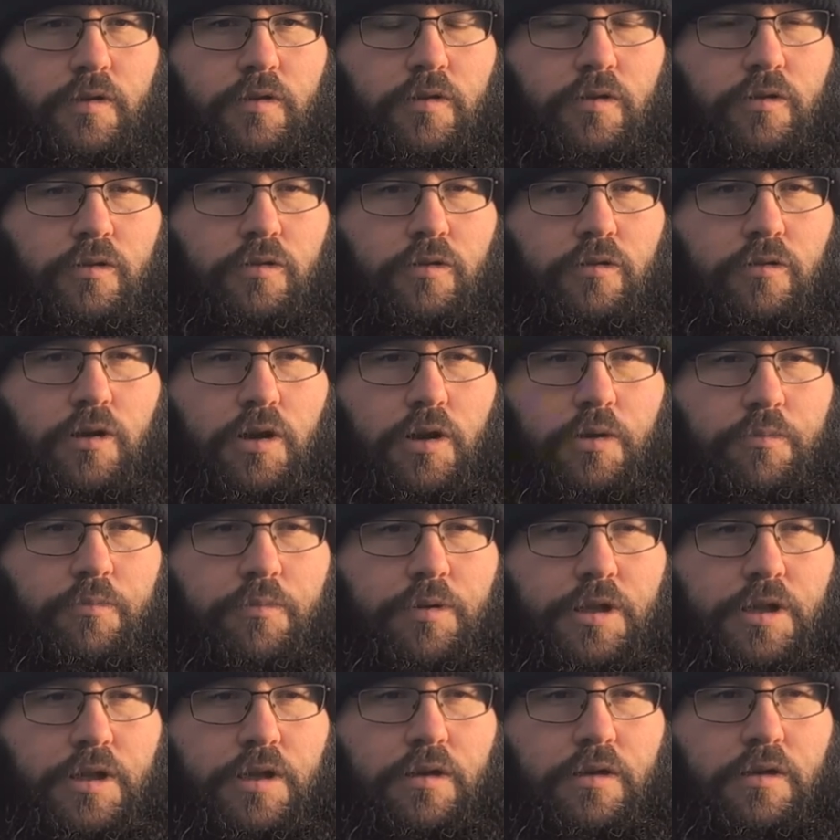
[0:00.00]
the ground
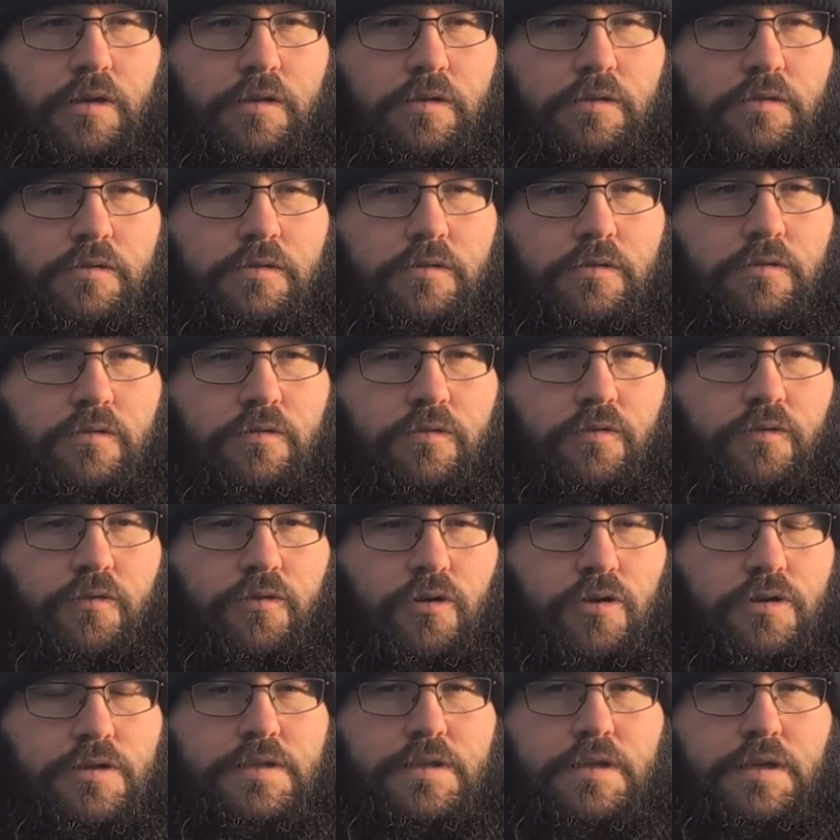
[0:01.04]
being
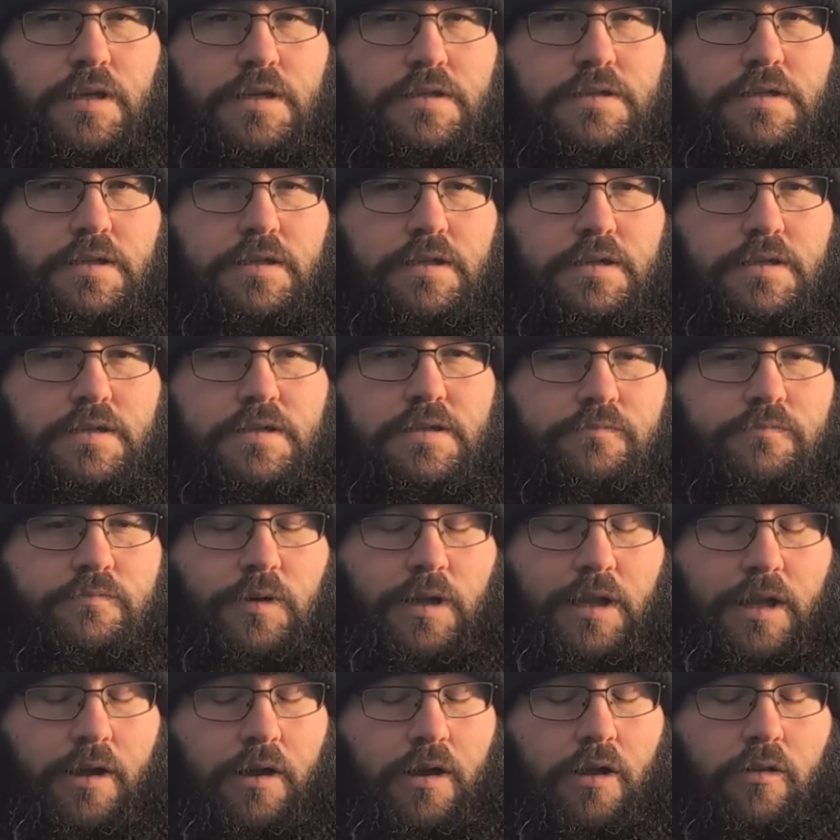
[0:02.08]
frosty as it is.
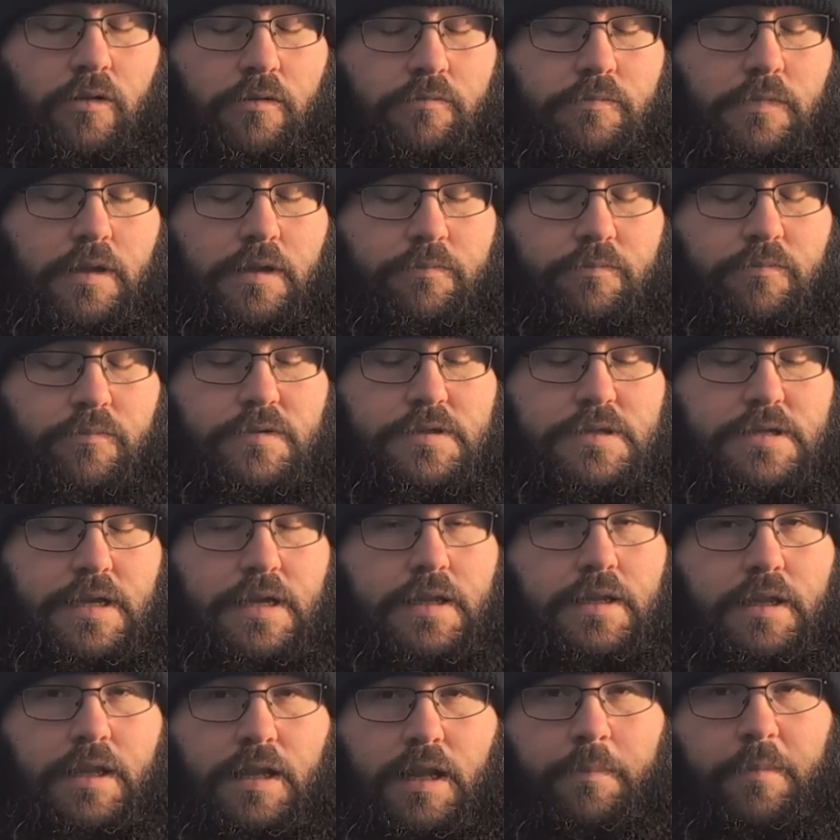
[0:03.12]
Well, I'm
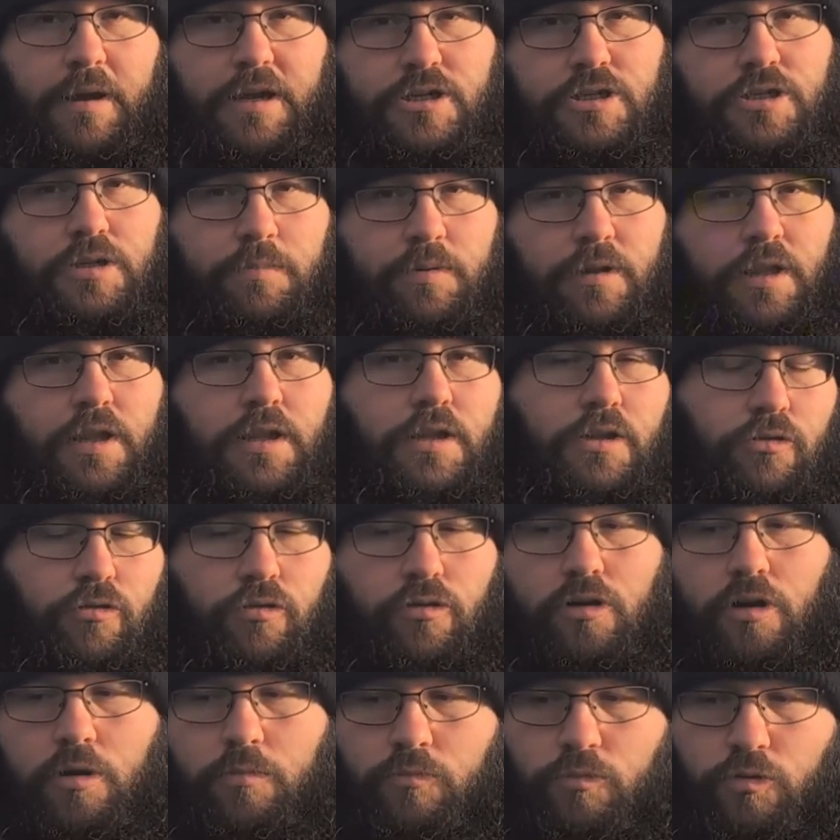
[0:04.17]
saying that I'm actually planning to
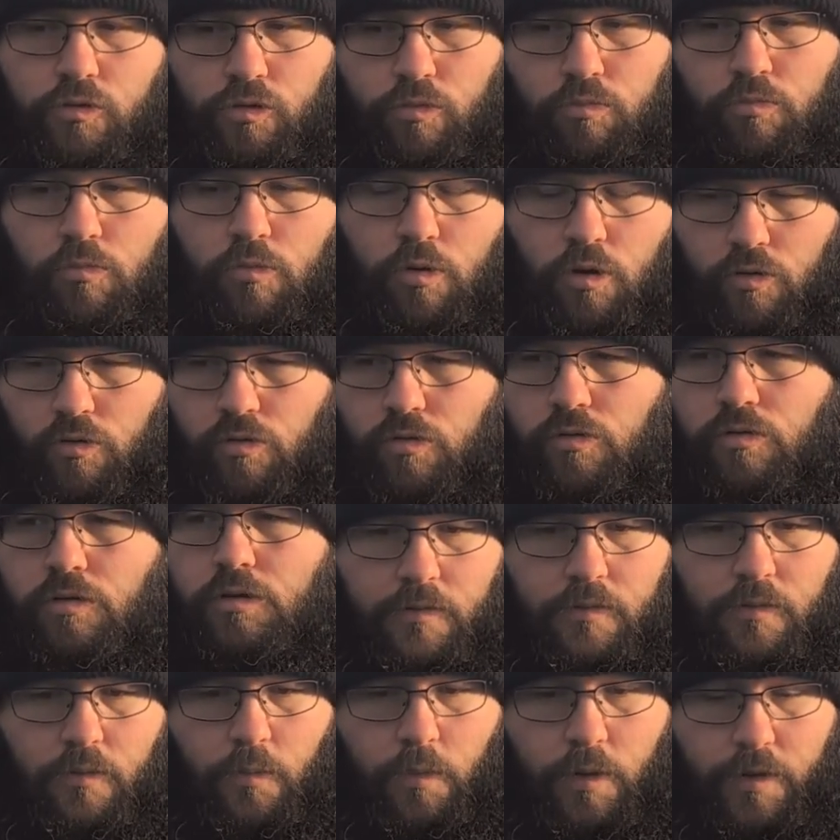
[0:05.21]
come tomorrow
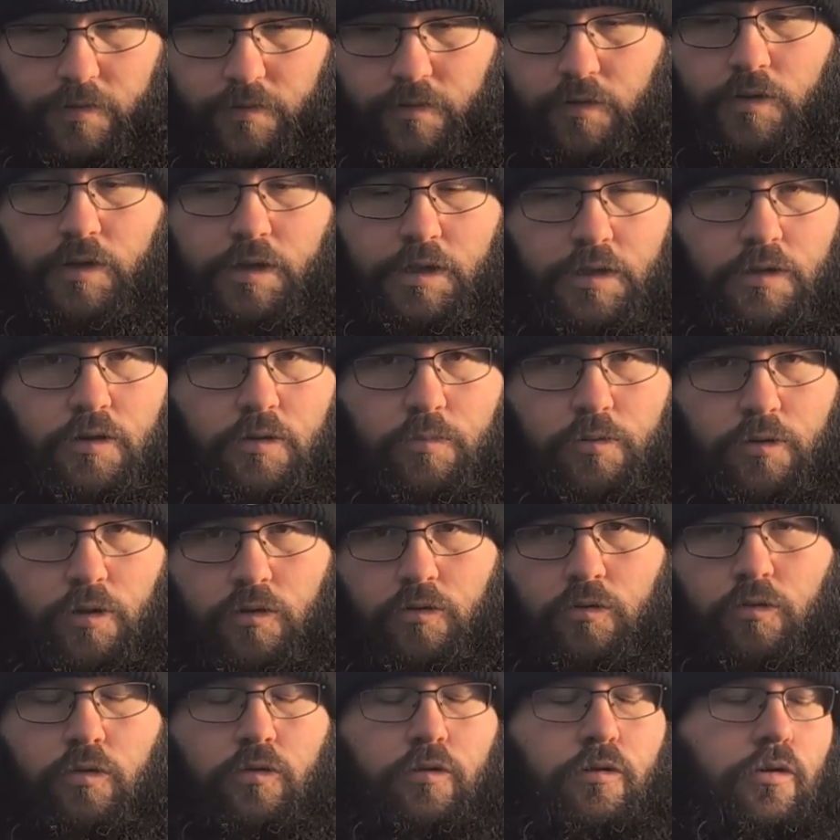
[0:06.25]
with Tony, the plot
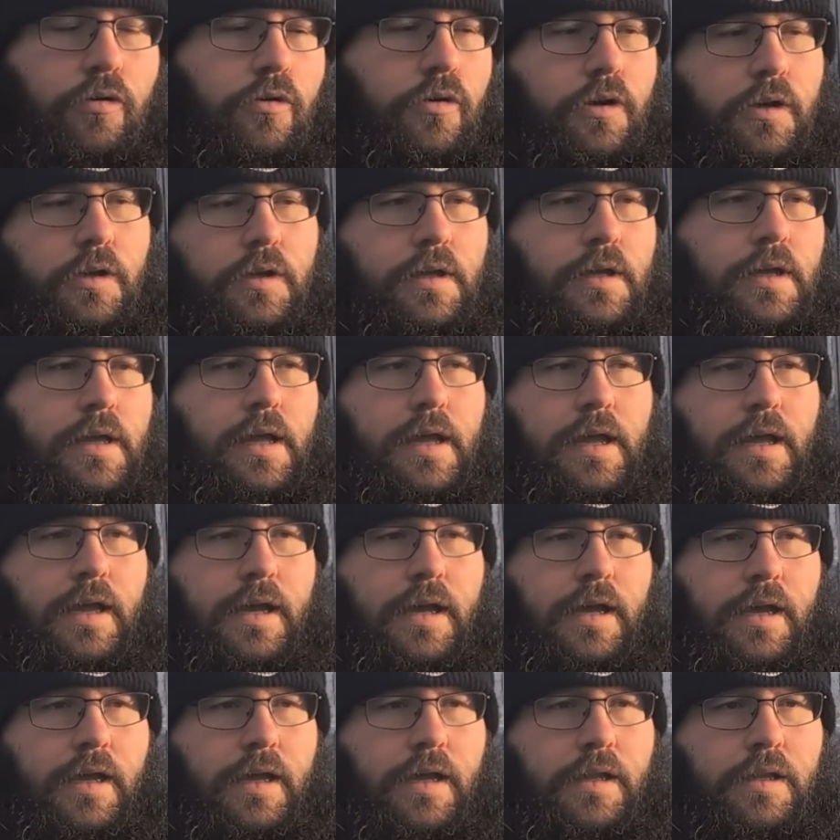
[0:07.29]
holder,
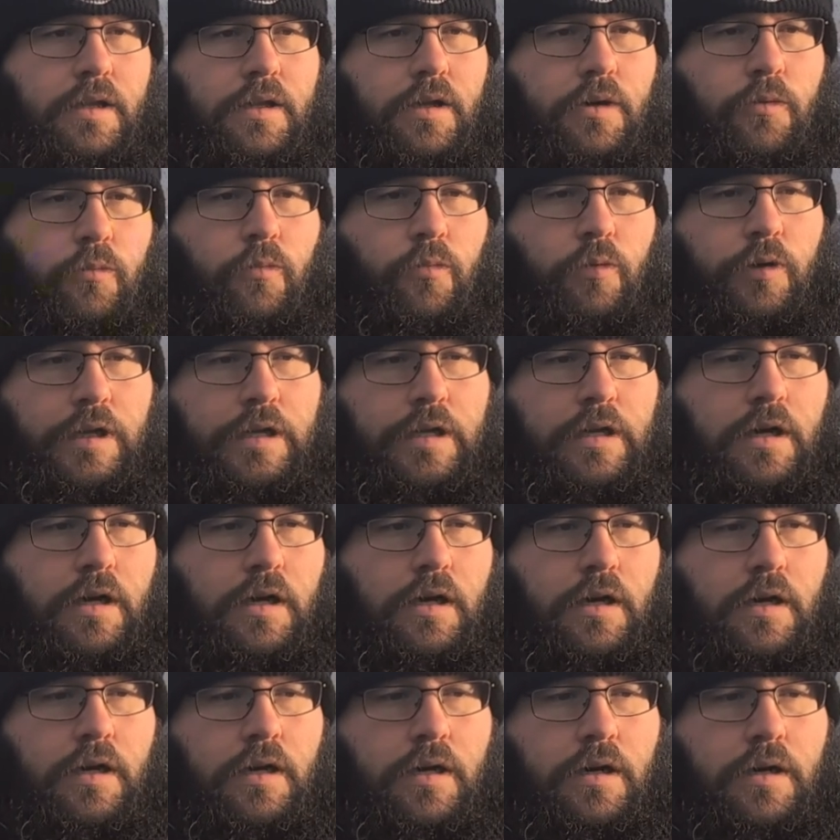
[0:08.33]
and we
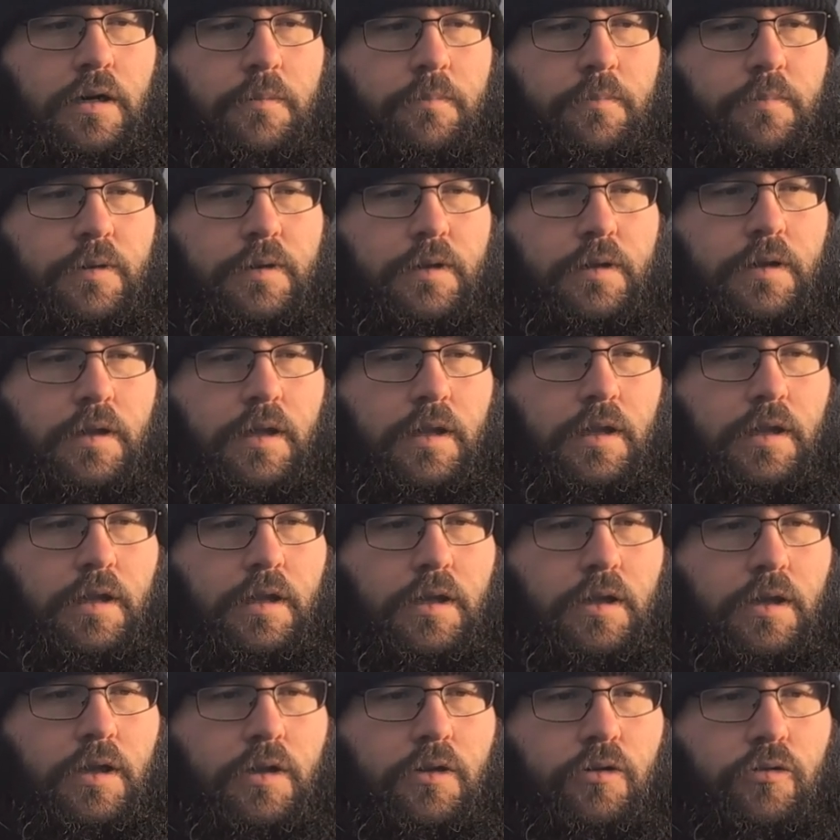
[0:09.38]
are
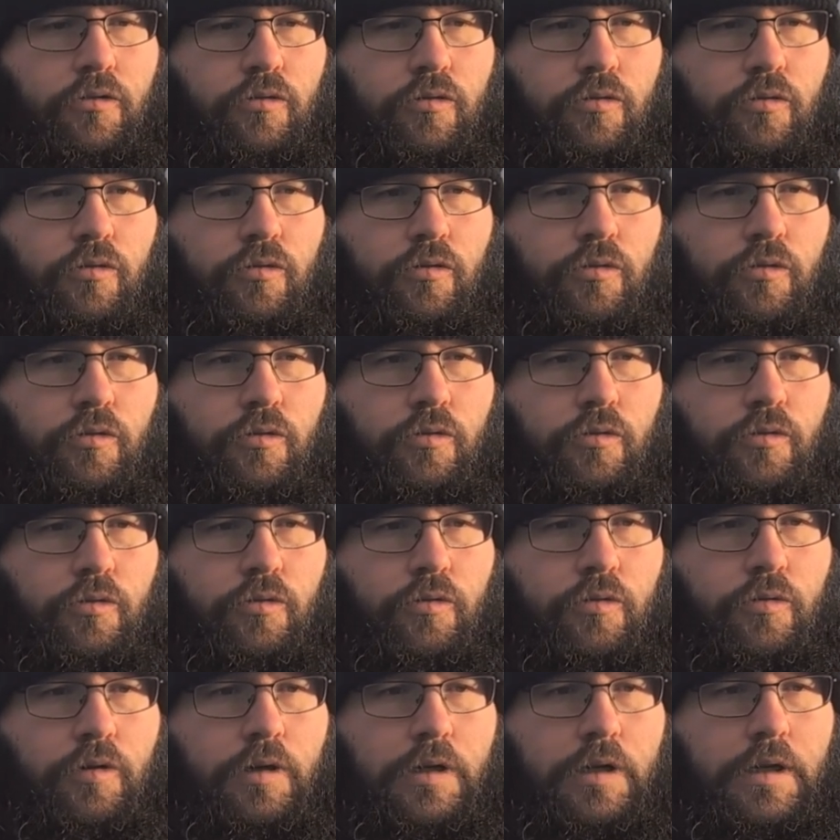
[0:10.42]
planning to